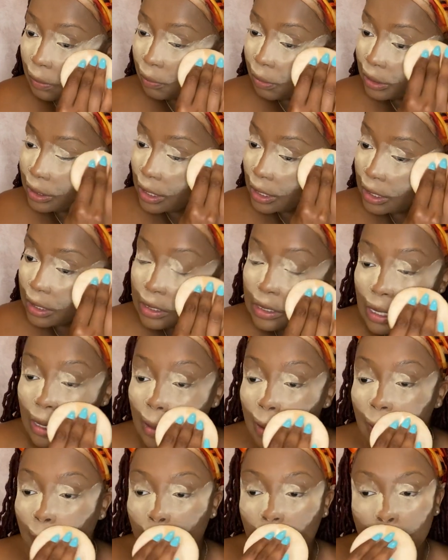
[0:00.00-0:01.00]
because
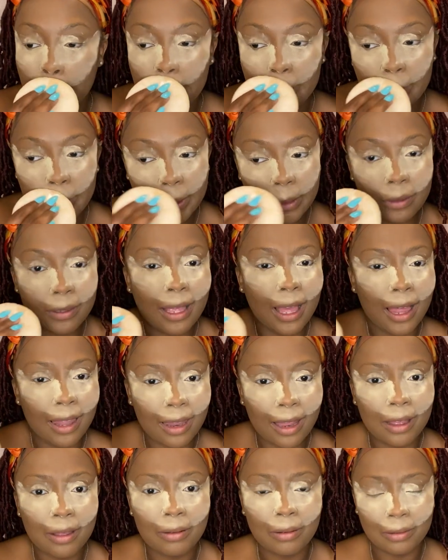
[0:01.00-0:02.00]
you just got a
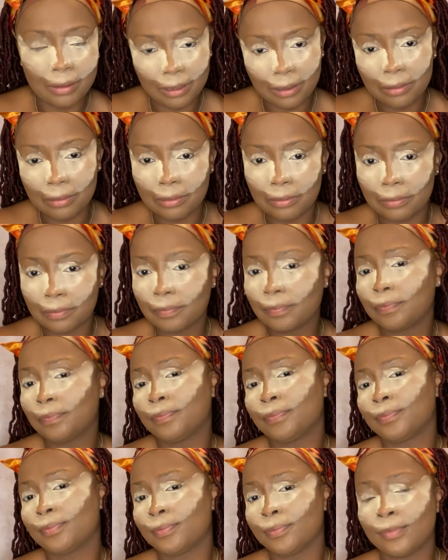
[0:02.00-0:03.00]
lot going on.
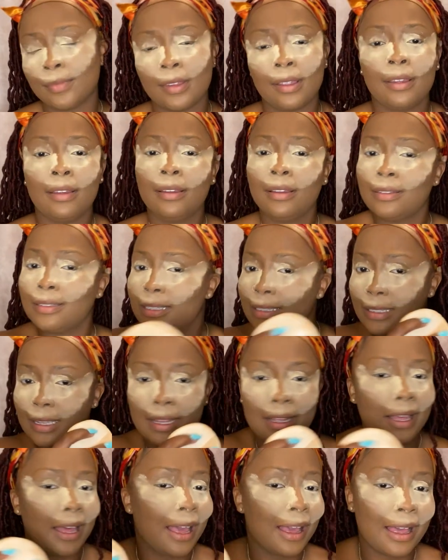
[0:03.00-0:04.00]
just
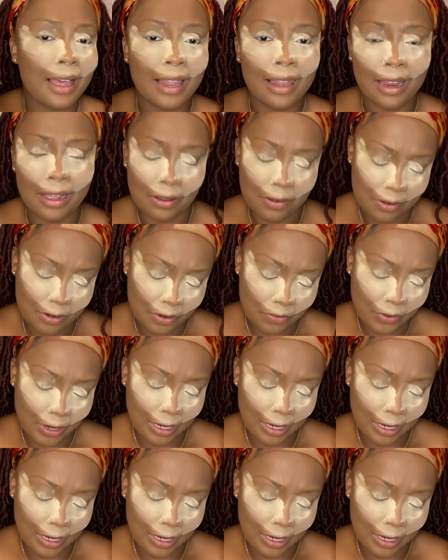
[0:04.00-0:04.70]
like I got a lot going on right